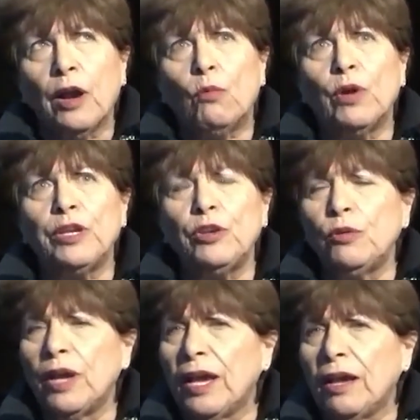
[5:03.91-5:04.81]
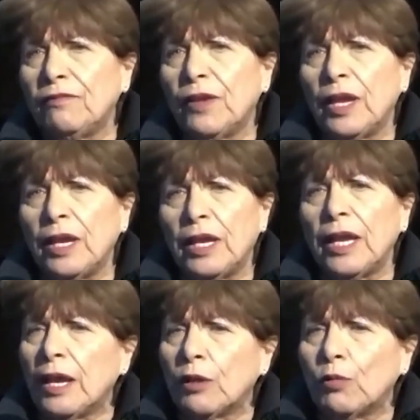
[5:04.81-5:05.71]
When you have a
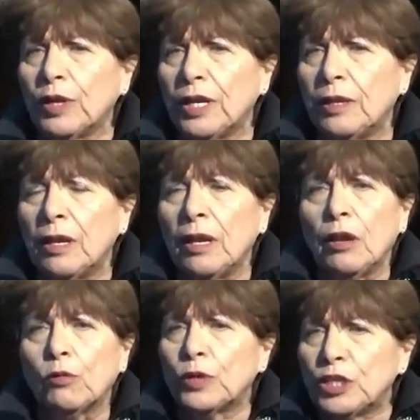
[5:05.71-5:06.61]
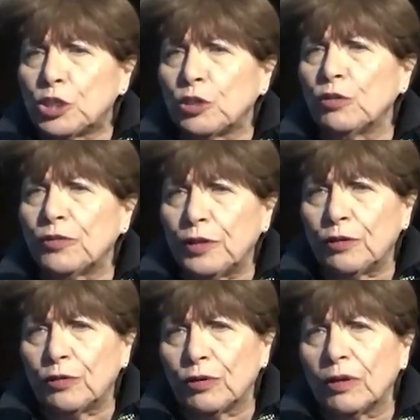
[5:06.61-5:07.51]
equity regional
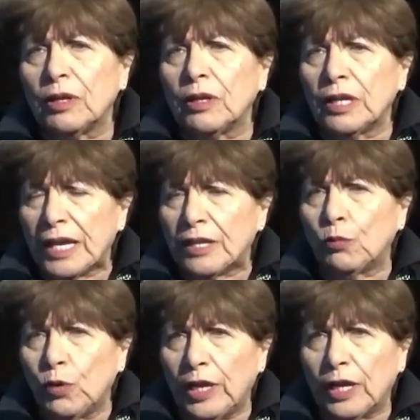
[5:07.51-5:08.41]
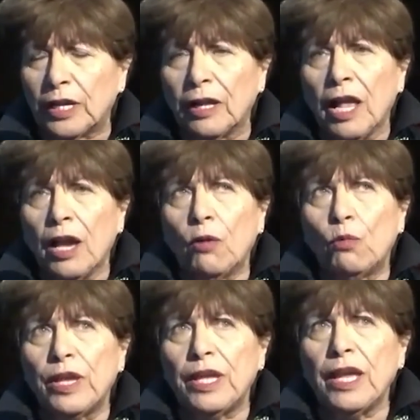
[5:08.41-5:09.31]
theater like the Wick,
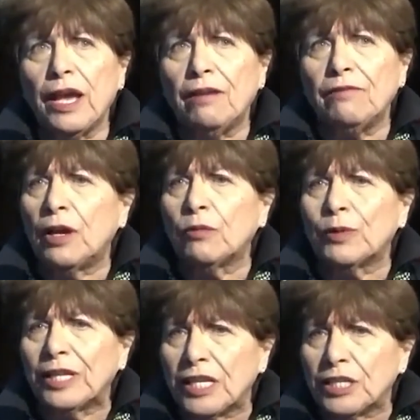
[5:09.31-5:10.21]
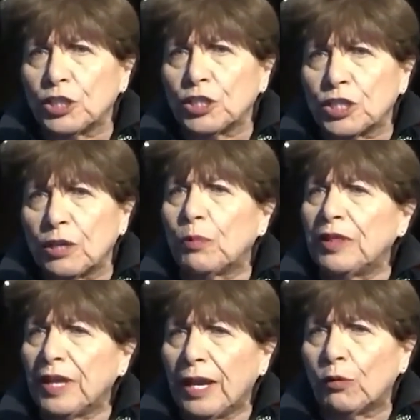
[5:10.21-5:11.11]
we have a relationship with
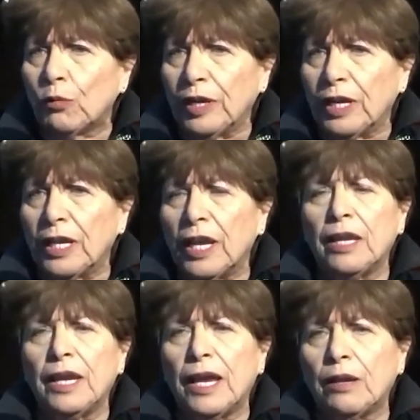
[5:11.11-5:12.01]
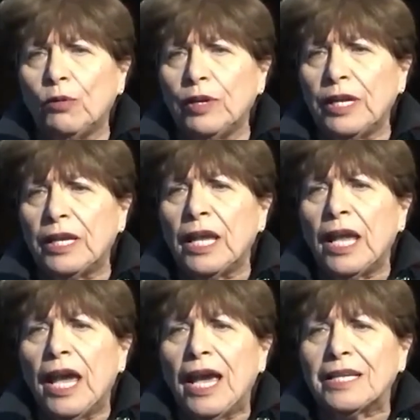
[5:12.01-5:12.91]
Equity, and Equity
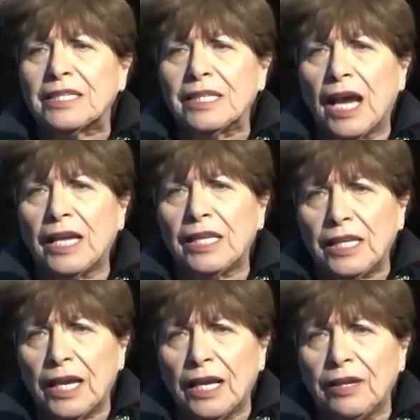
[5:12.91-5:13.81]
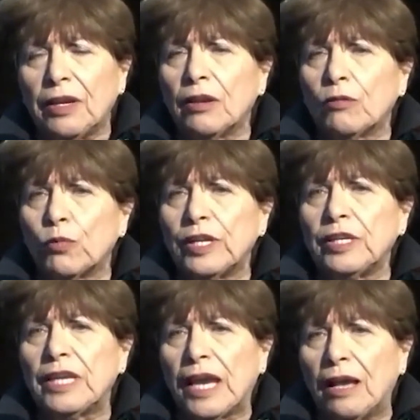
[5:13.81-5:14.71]
has not yet written
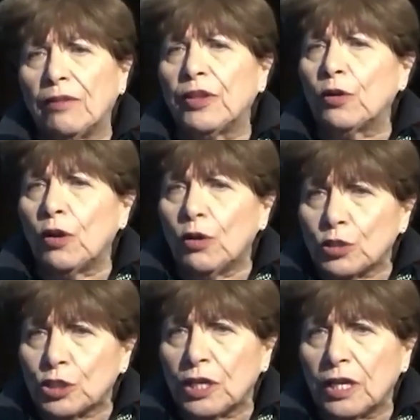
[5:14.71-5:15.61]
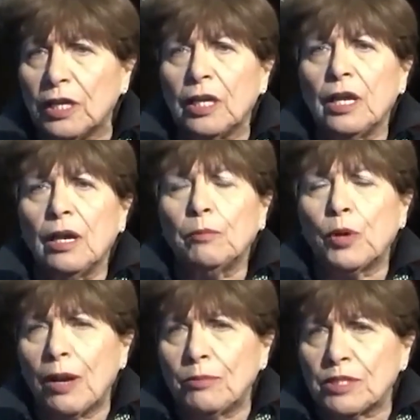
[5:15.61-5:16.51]
down their OSHA
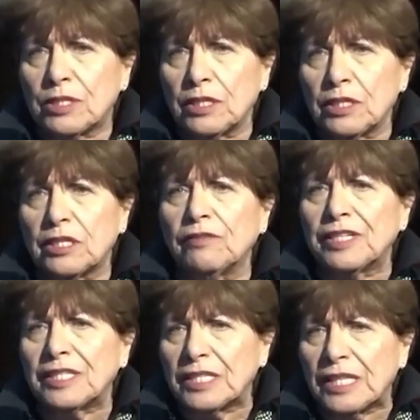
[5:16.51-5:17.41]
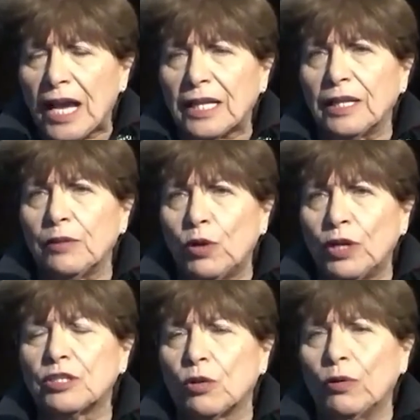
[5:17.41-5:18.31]
promises of exactly what
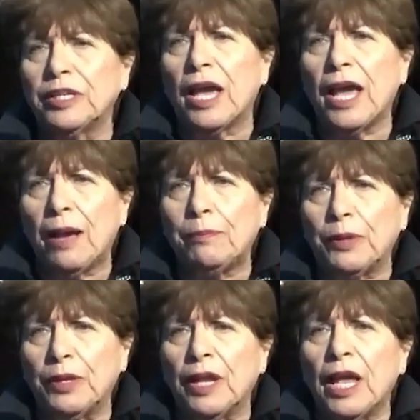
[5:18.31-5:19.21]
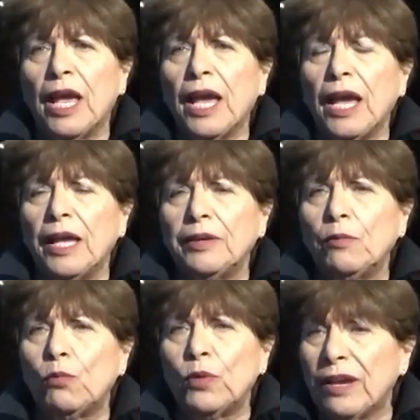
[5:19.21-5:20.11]
is going to happen. And
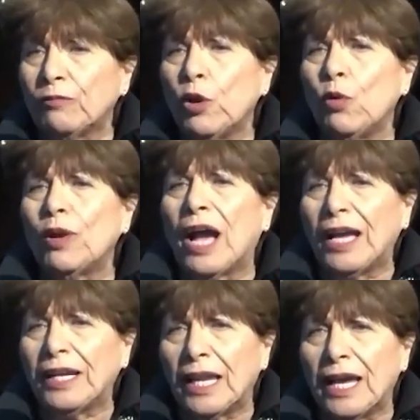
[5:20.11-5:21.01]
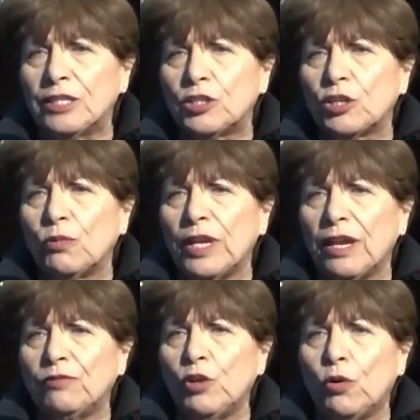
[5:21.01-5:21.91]
we have no guidelines, so we
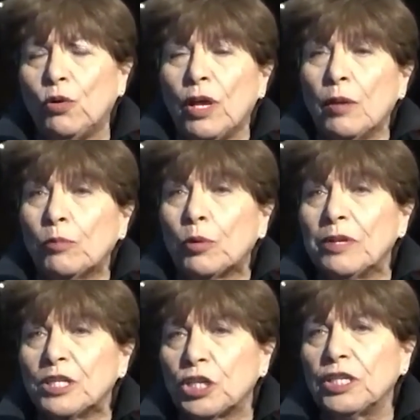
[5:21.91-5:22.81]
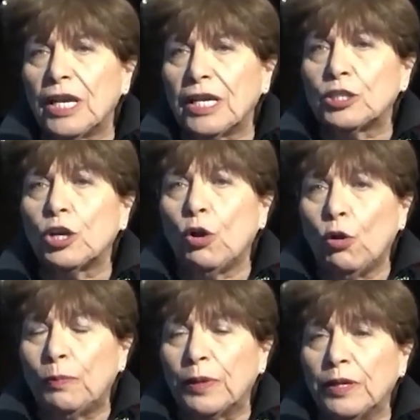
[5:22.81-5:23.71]
have no permission yet to
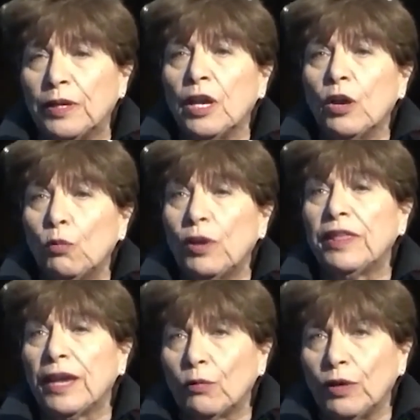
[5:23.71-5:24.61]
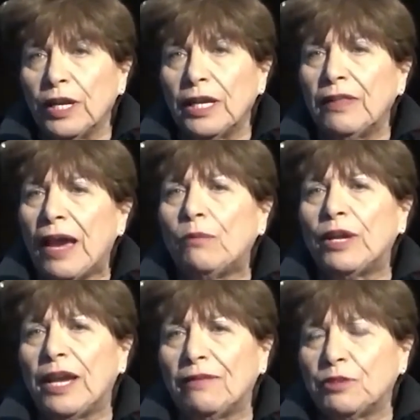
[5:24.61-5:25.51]
open with Equity, and that would
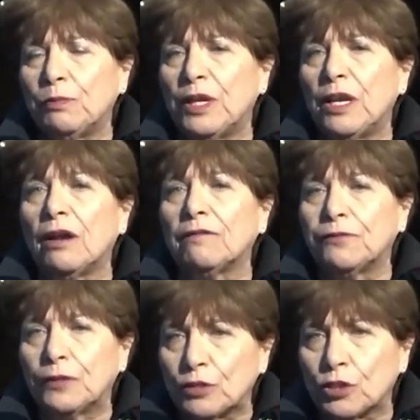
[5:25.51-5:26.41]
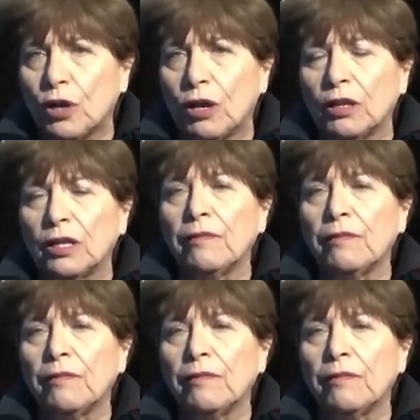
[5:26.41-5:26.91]
have to be our first call.